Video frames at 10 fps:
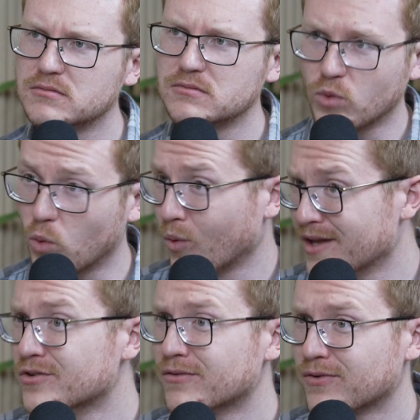what we
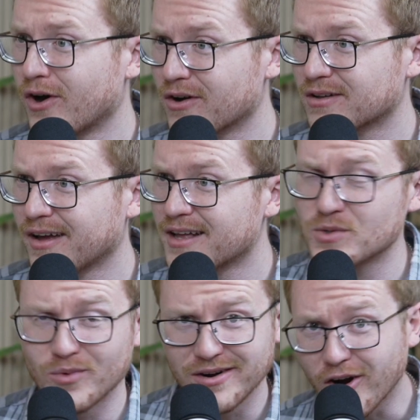do for our clients
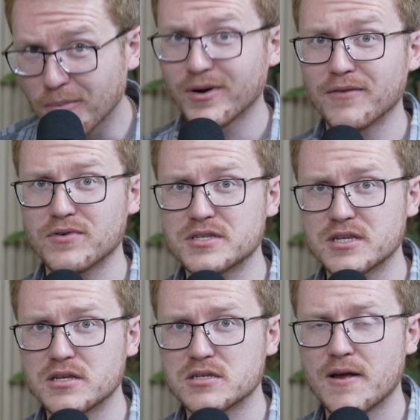and what our preference
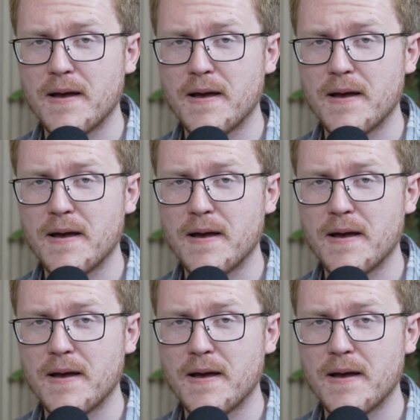is.